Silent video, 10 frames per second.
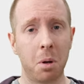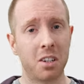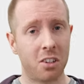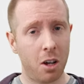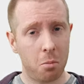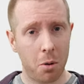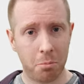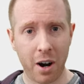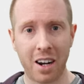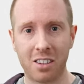but it's a lot more
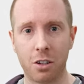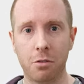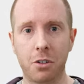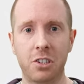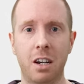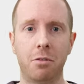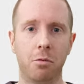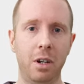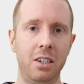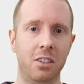practical for several
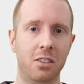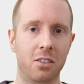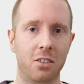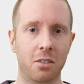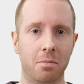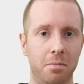reasons.